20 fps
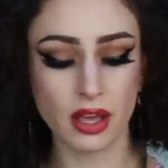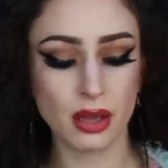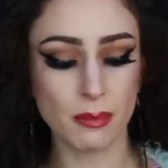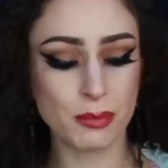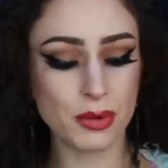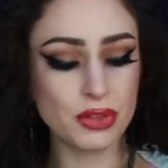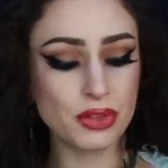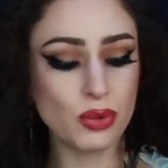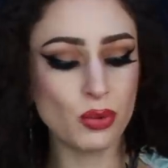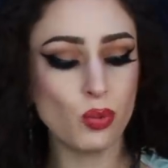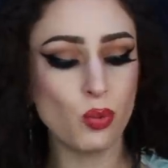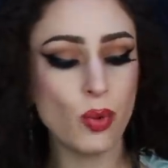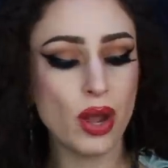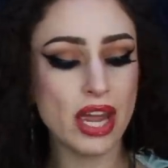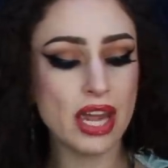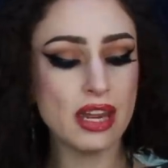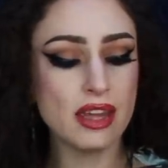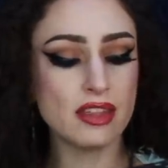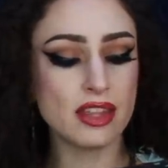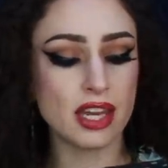But the
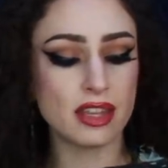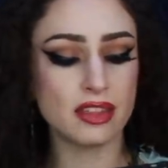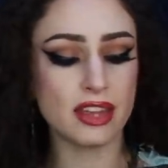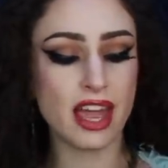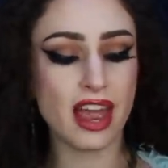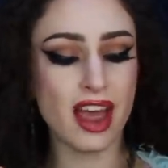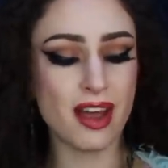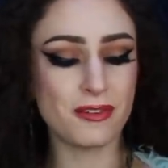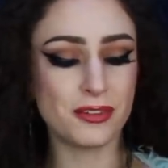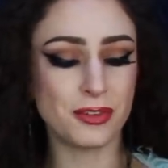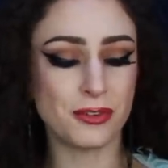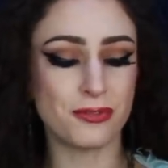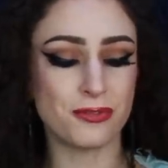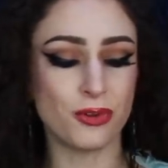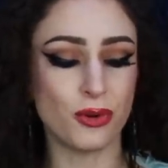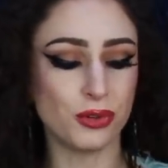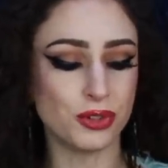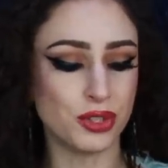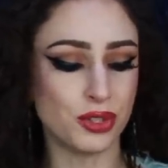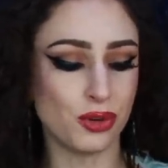way that they have to
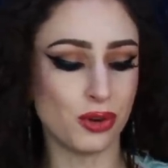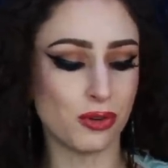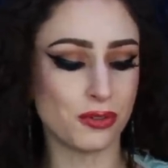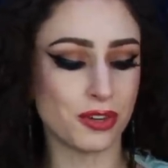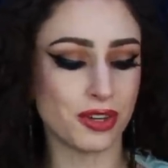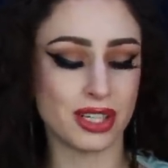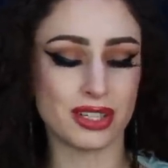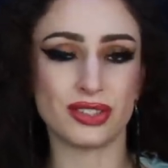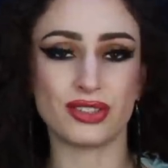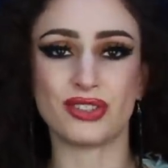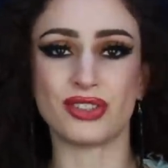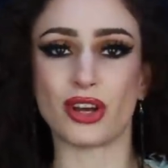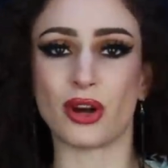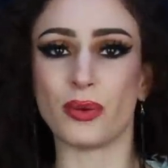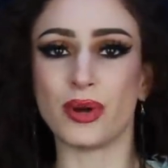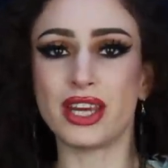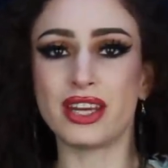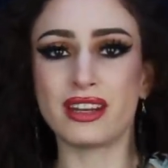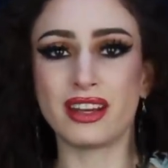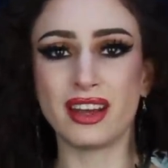fold it over and
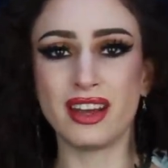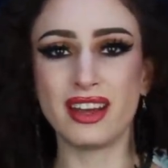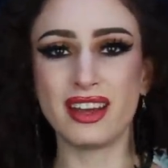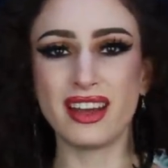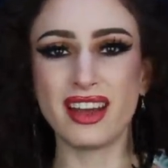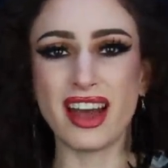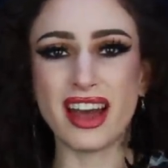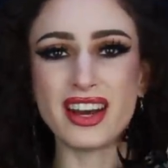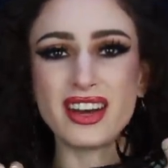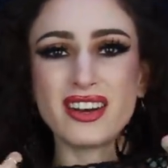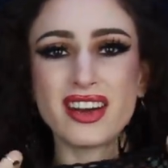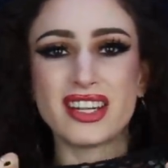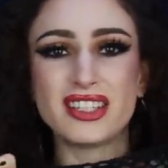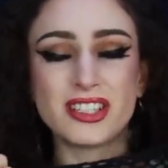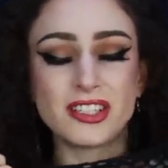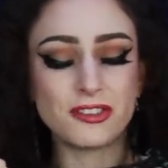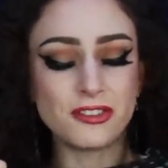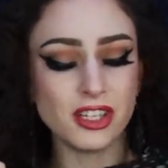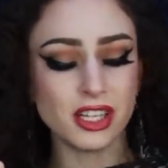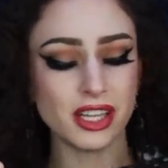sew it, I don't know, I
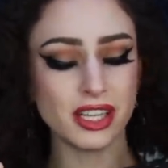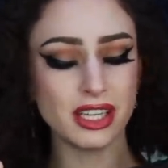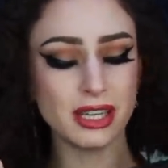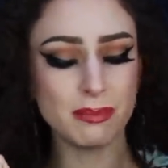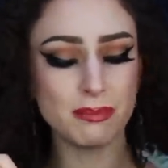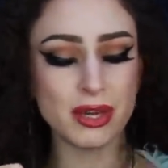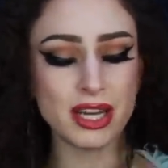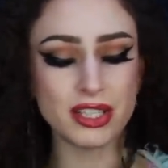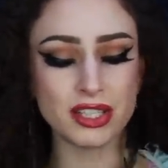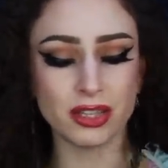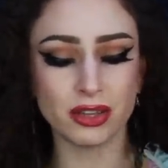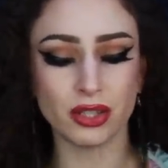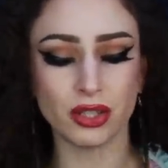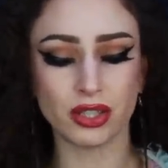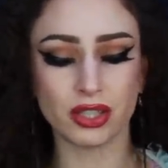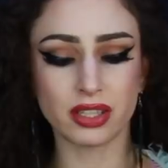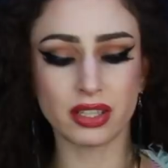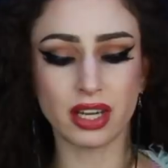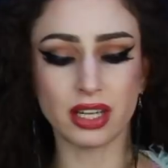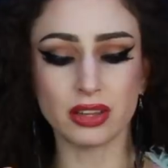just feel like it makes it
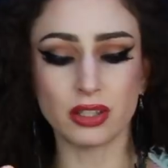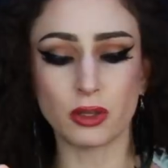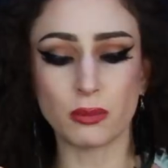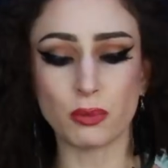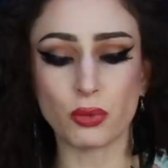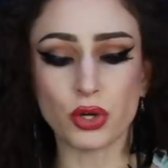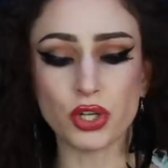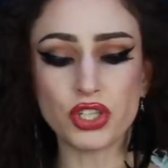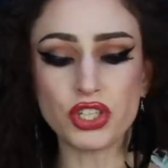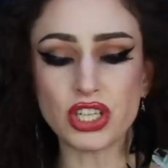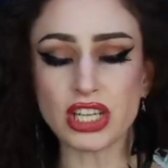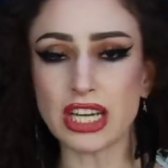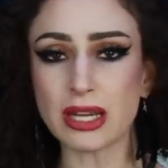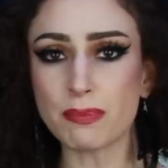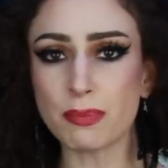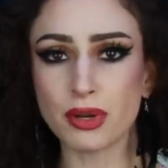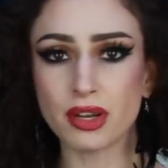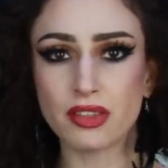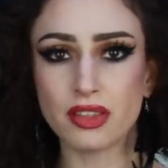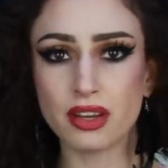look a little more
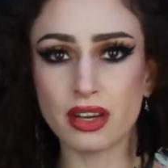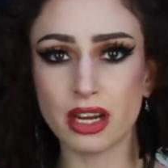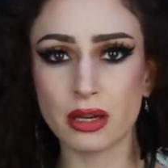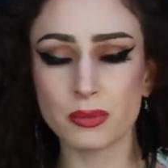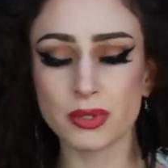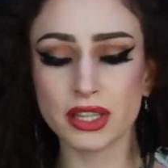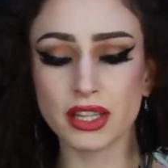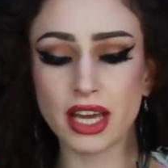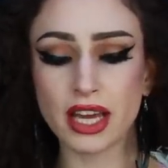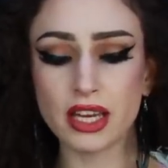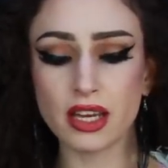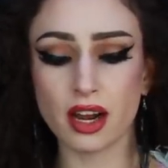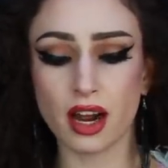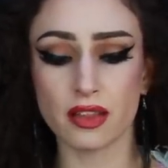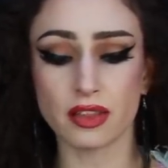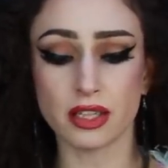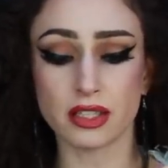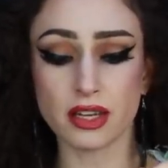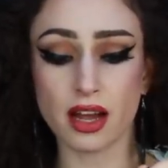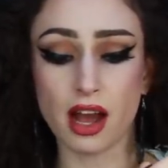cheap than I would like
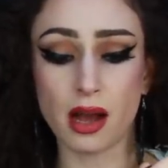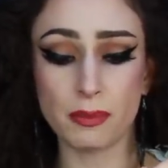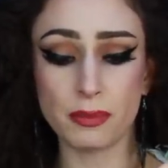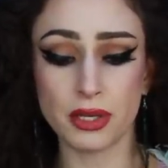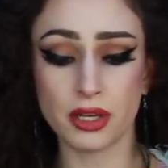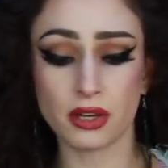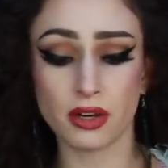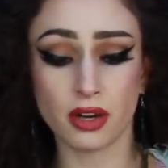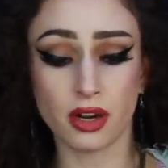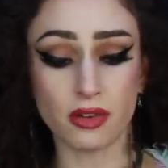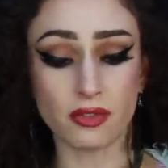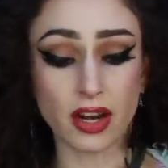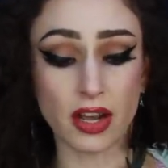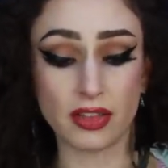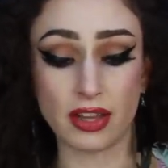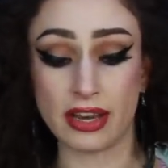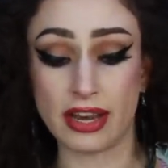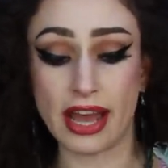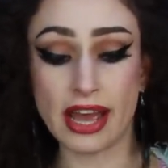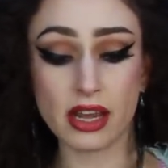on the top here
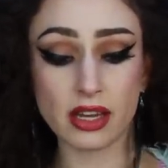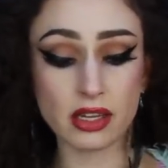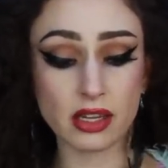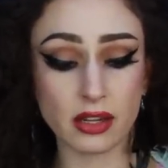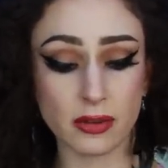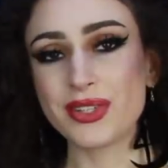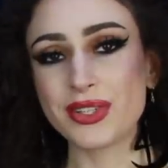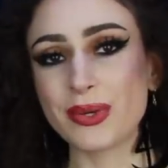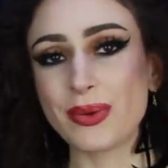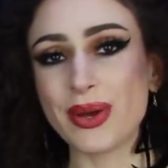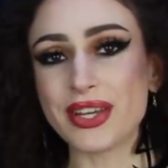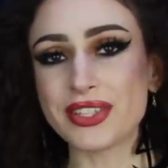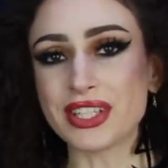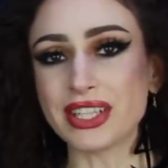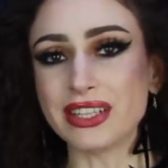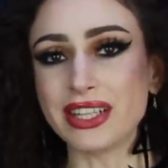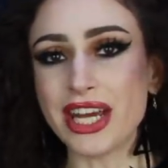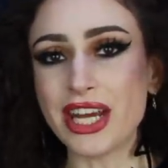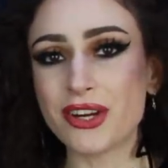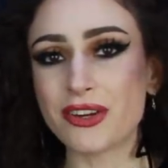around the neck. So as a
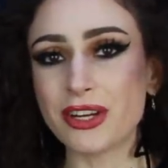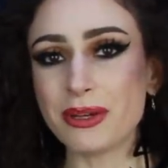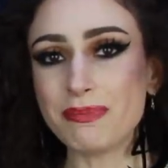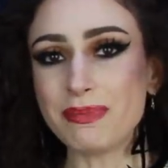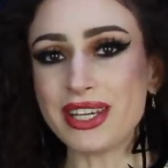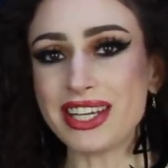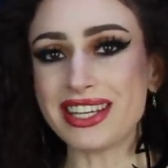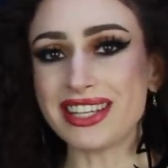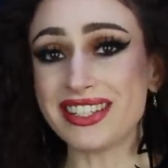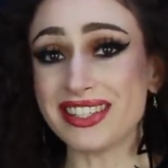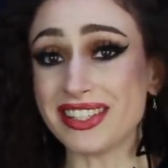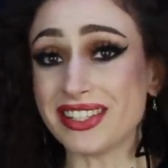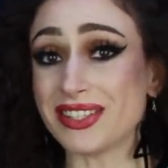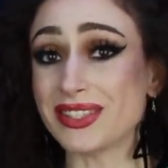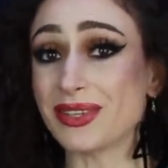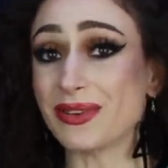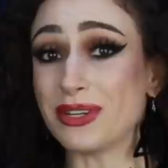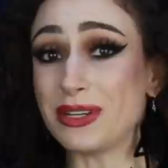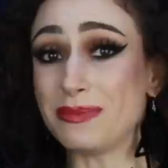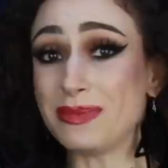layering piece, this
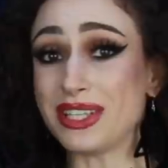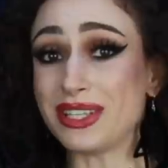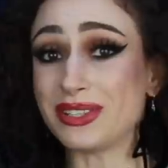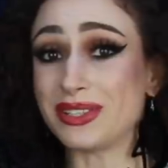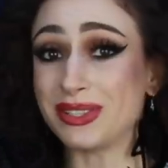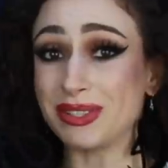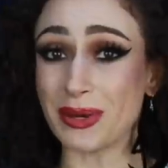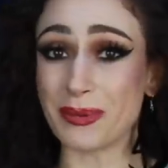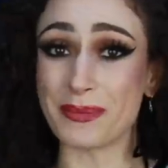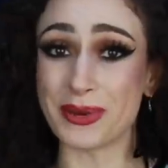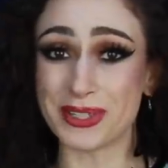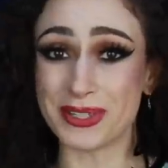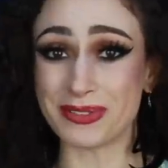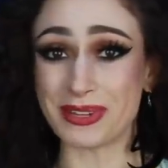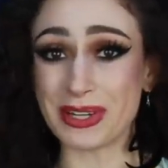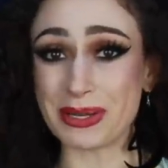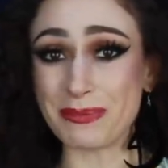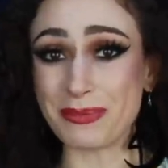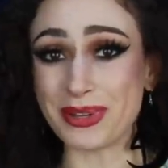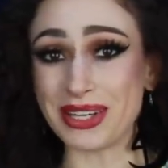is going to be so much
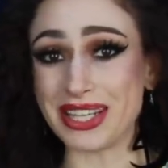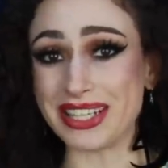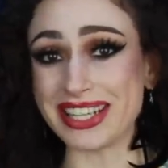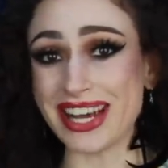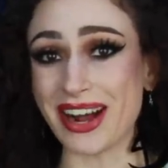fun to put into